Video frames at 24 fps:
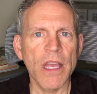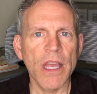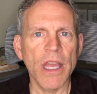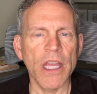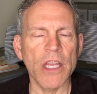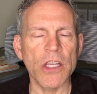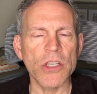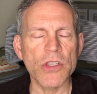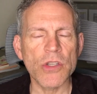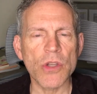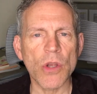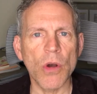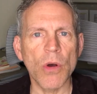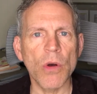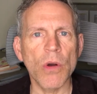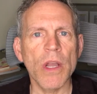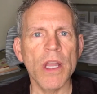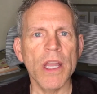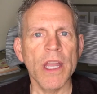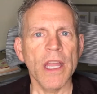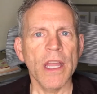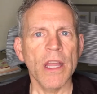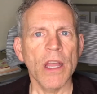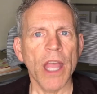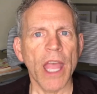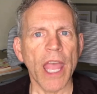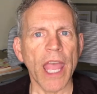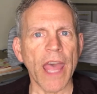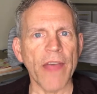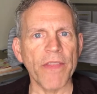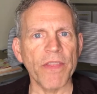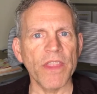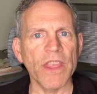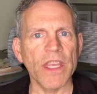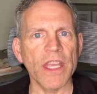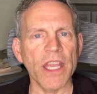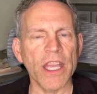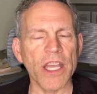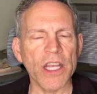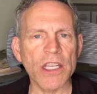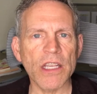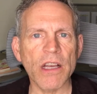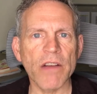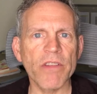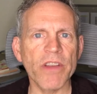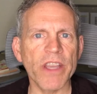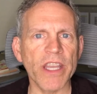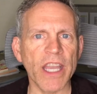And so at the end
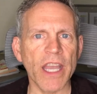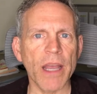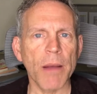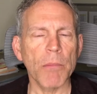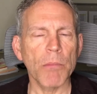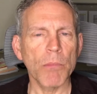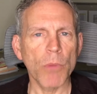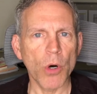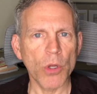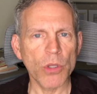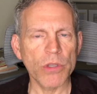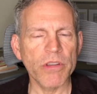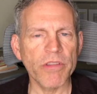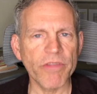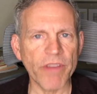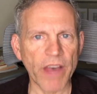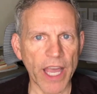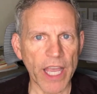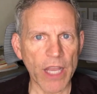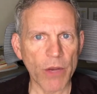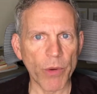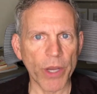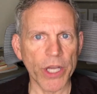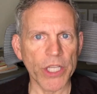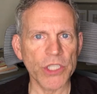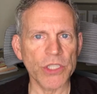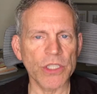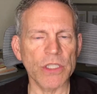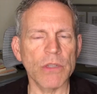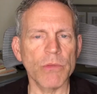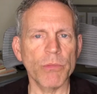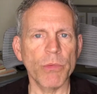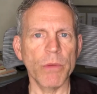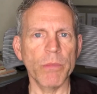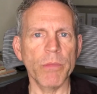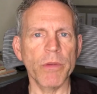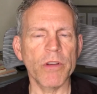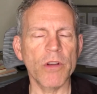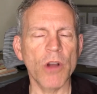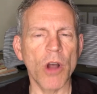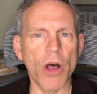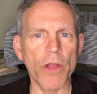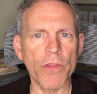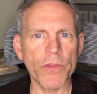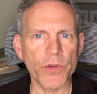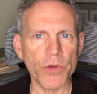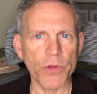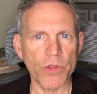of a mold evaluation, when we've
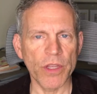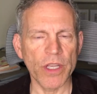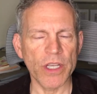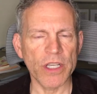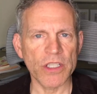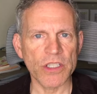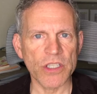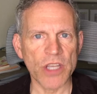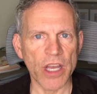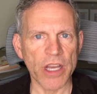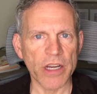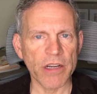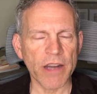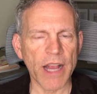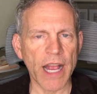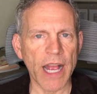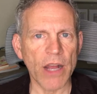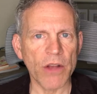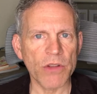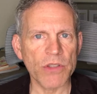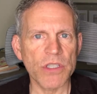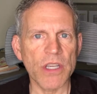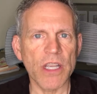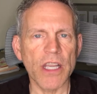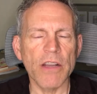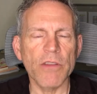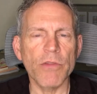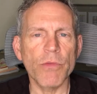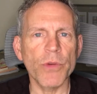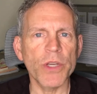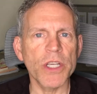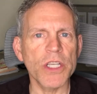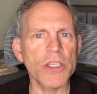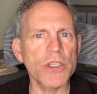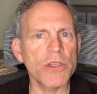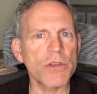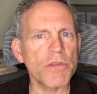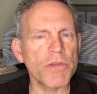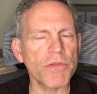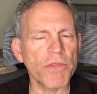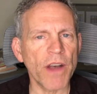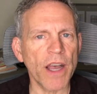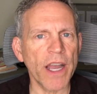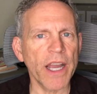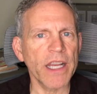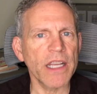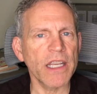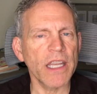gone through the entire house, if we do
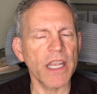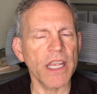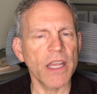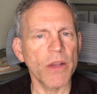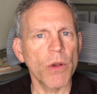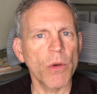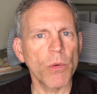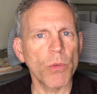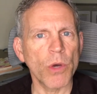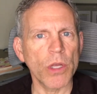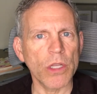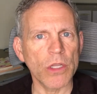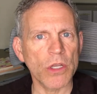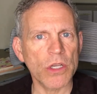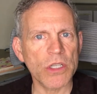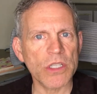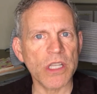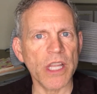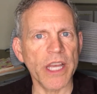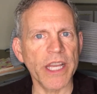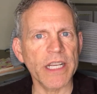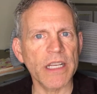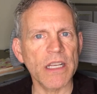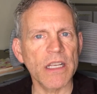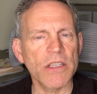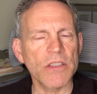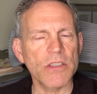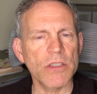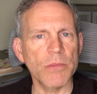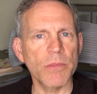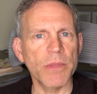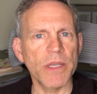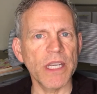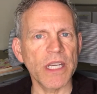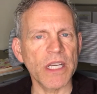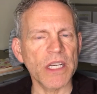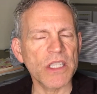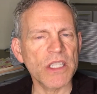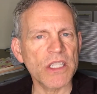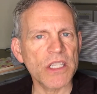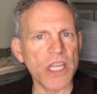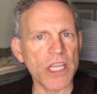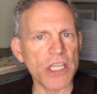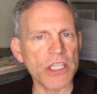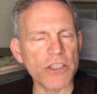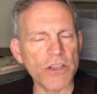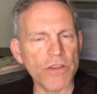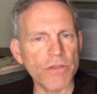find what looks like to be
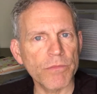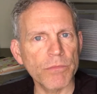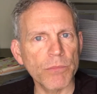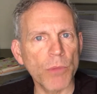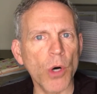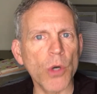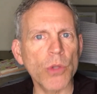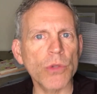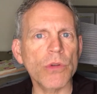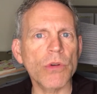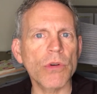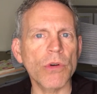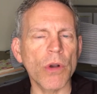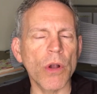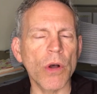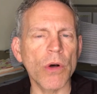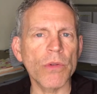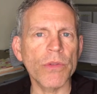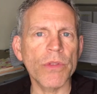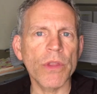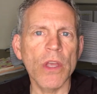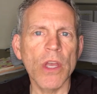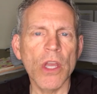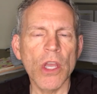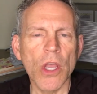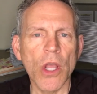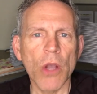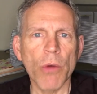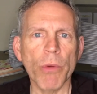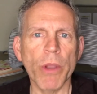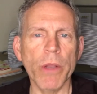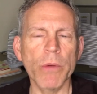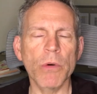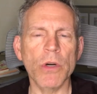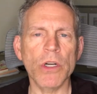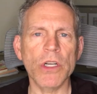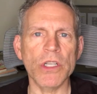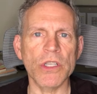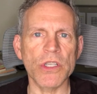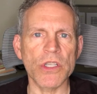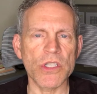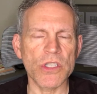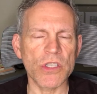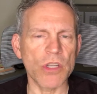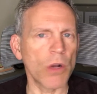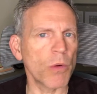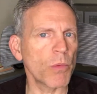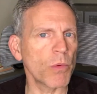excessive mold growth, we will
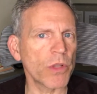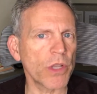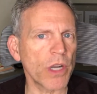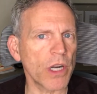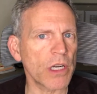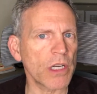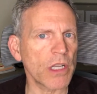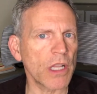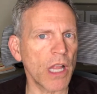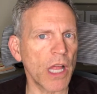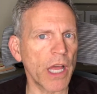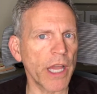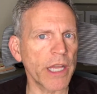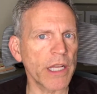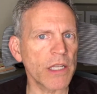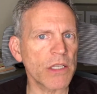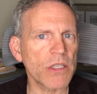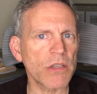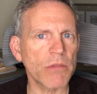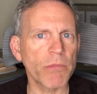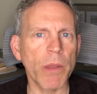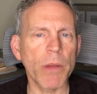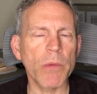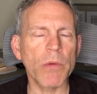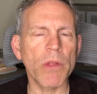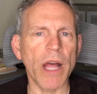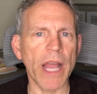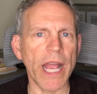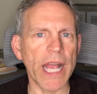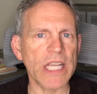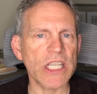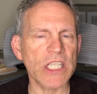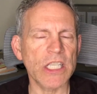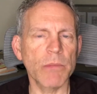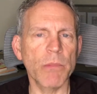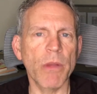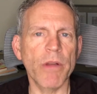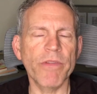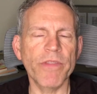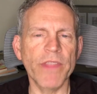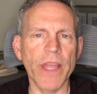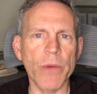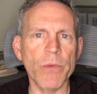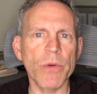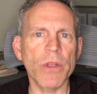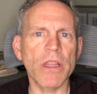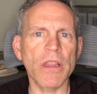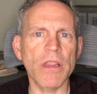consult with our clients and we will ask them if they
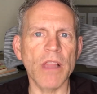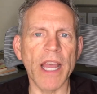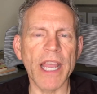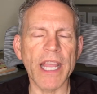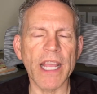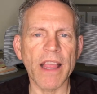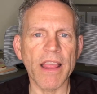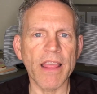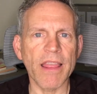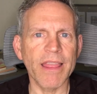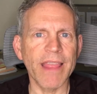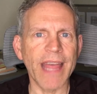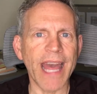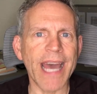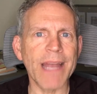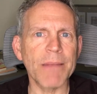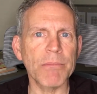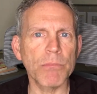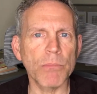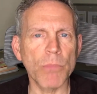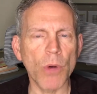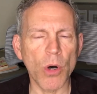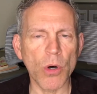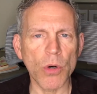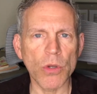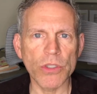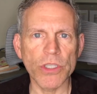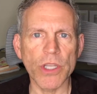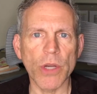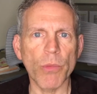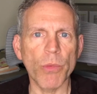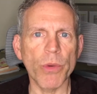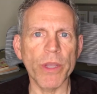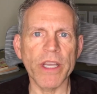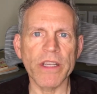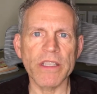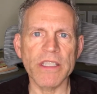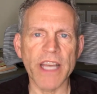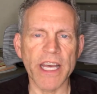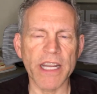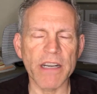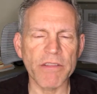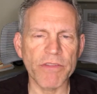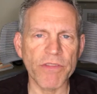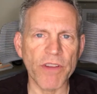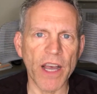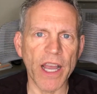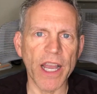would like that mold that we
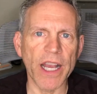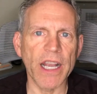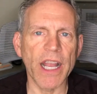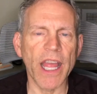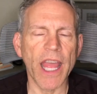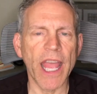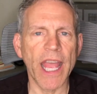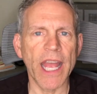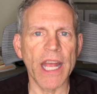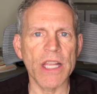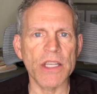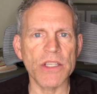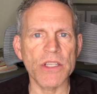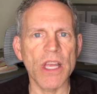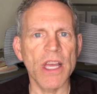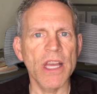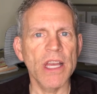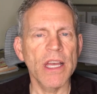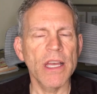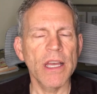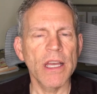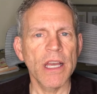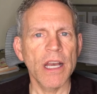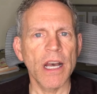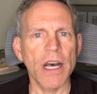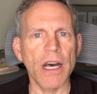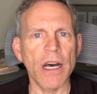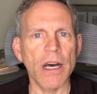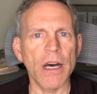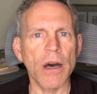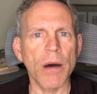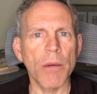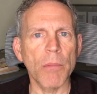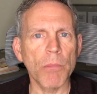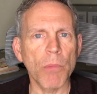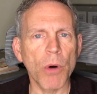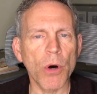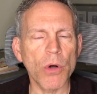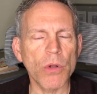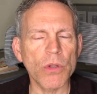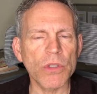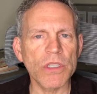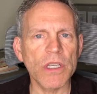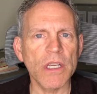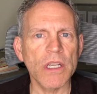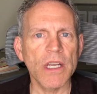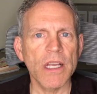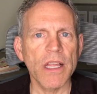identified as a
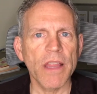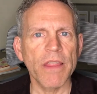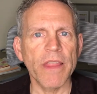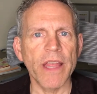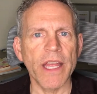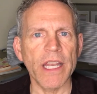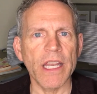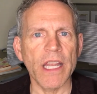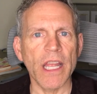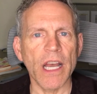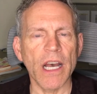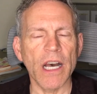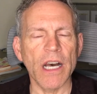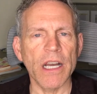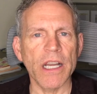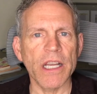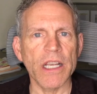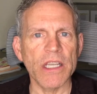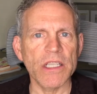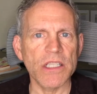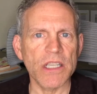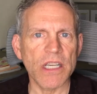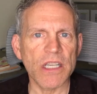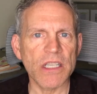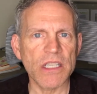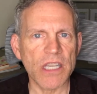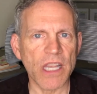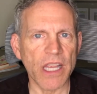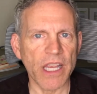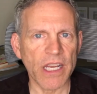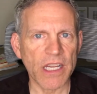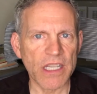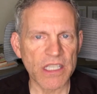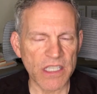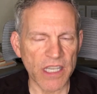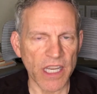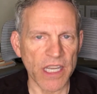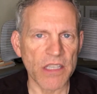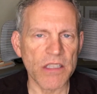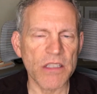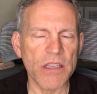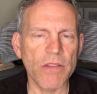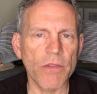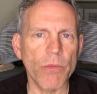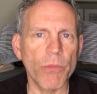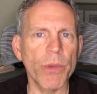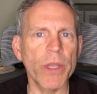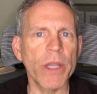mold that is
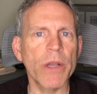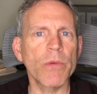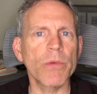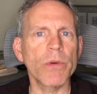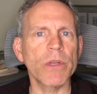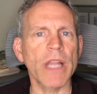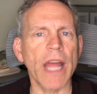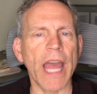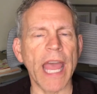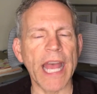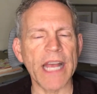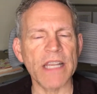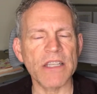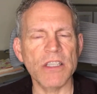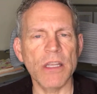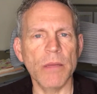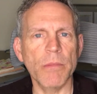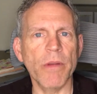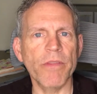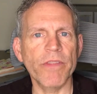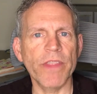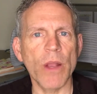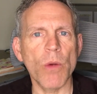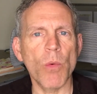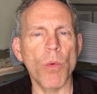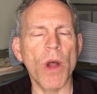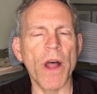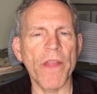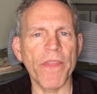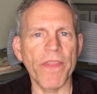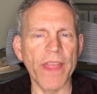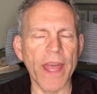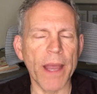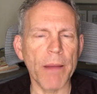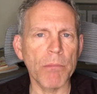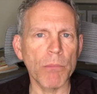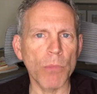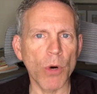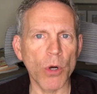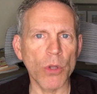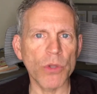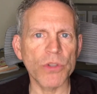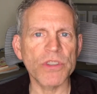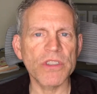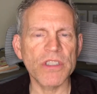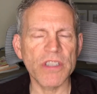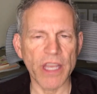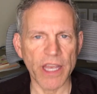extensive. We will ask them if they want that
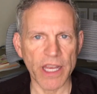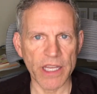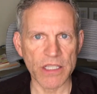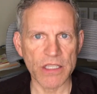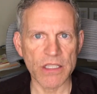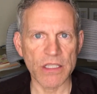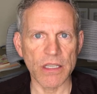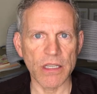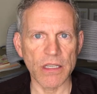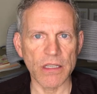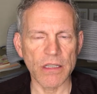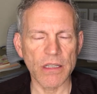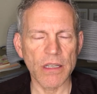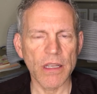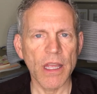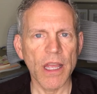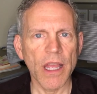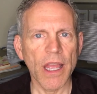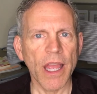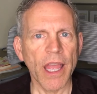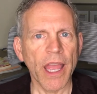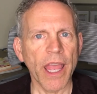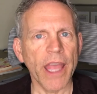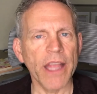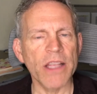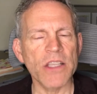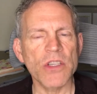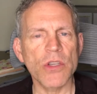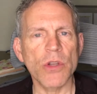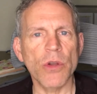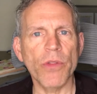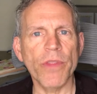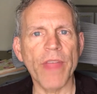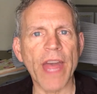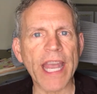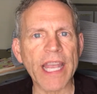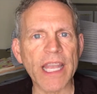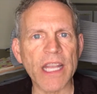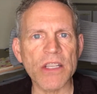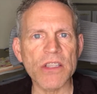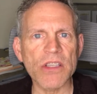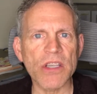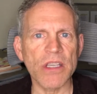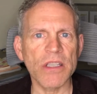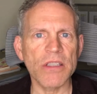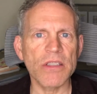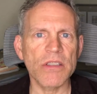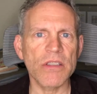mold tested. And so that
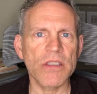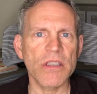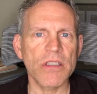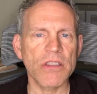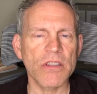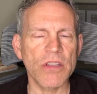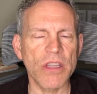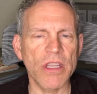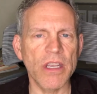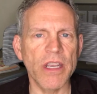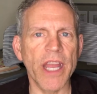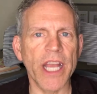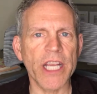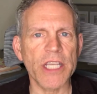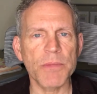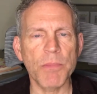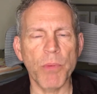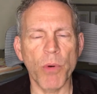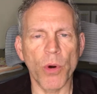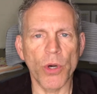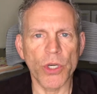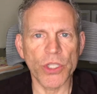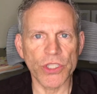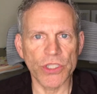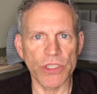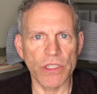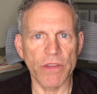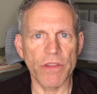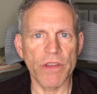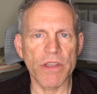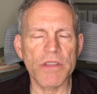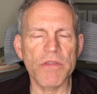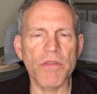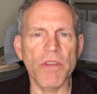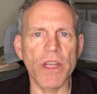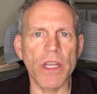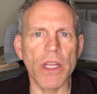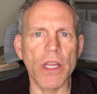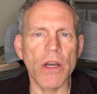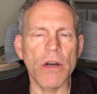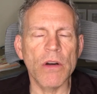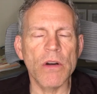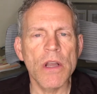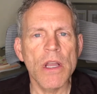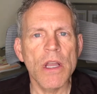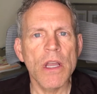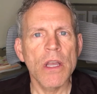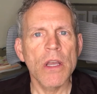gets us to the next portion of this
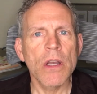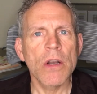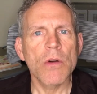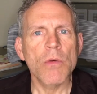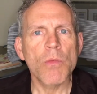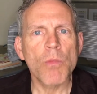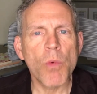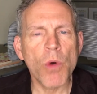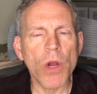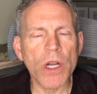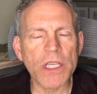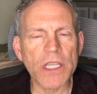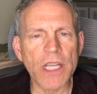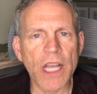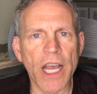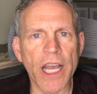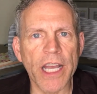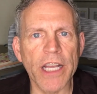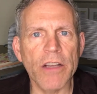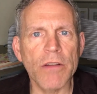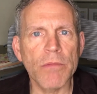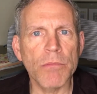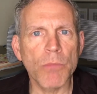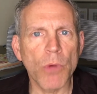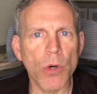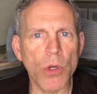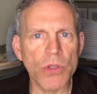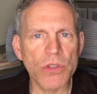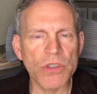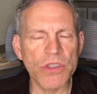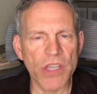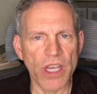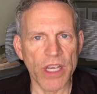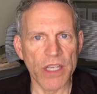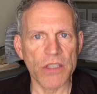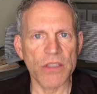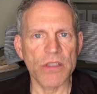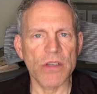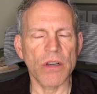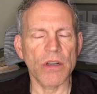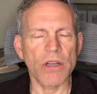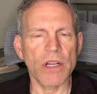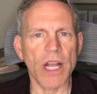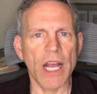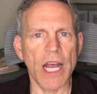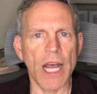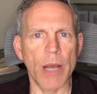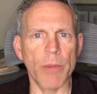video. What kind of mold tests are
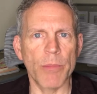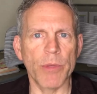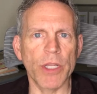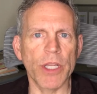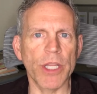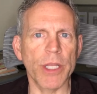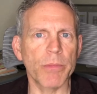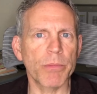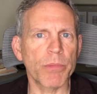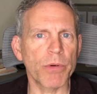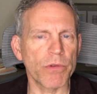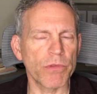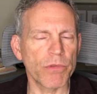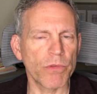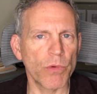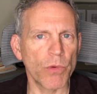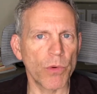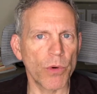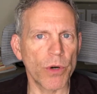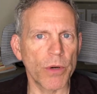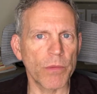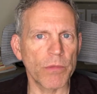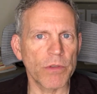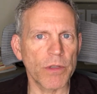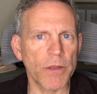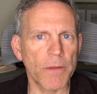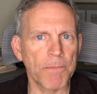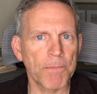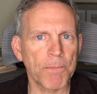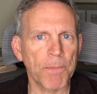commonly performed?